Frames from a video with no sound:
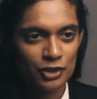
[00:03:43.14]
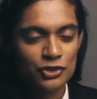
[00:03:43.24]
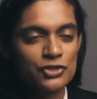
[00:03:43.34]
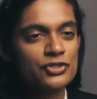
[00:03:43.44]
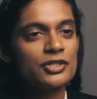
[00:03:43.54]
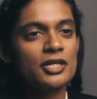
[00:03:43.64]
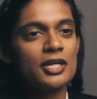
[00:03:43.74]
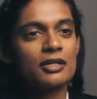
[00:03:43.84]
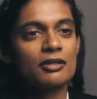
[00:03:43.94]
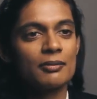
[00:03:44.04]
Due to the
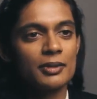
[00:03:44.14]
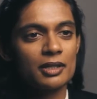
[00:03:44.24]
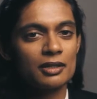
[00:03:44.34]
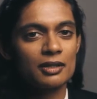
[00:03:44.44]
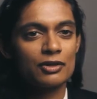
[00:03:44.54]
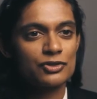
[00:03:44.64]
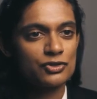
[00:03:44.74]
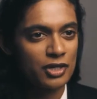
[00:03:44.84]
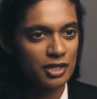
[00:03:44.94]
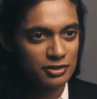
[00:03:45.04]
economic
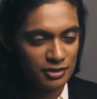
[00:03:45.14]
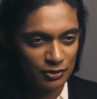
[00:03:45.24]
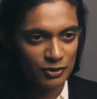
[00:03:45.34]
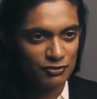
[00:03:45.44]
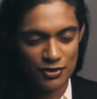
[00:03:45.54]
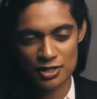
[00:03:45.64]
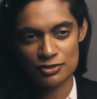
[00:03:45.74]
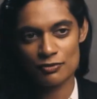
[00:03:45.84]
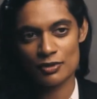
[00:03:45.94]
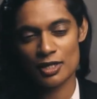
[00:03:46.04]
constraints that we've faced
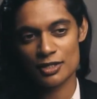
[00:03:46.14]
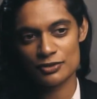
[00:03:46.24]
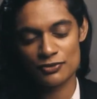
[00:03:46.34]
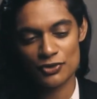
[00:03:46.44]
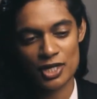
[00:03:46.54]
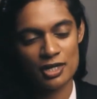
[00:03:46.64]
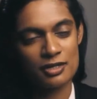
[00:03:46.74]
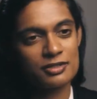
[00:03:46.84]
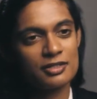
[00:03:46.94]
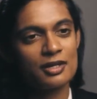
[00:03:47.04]
over the last few
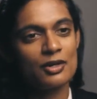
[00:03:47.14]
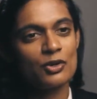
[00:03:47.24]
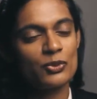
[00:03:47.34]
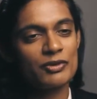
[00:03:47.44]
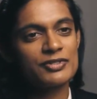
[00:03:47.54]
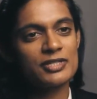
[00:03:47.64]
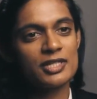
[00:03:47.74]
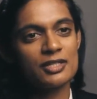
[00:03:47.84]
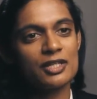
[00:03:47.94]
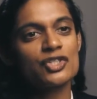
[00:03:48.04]
years, we've
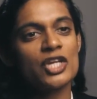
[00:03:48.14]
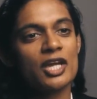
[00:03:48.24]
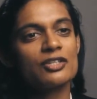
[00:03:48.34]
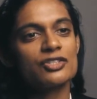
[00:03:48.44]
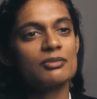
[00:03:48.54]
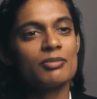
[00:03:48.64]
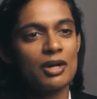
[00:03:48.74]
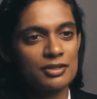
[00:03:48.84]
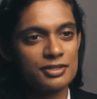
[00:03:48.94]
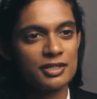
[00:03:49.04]
seen change in
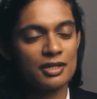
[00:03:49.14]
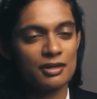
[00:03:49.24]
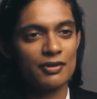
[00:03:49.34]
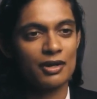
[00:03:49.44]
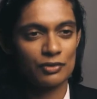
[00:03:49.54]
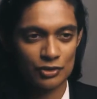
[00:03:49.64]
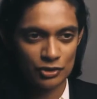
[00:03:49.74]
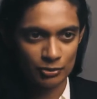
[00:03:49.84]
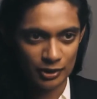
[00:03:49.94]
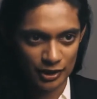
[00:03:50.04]
policy around
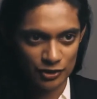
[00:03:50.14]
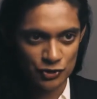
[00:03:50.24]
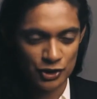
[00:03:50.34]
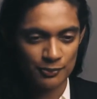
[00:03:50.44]
renewable energy.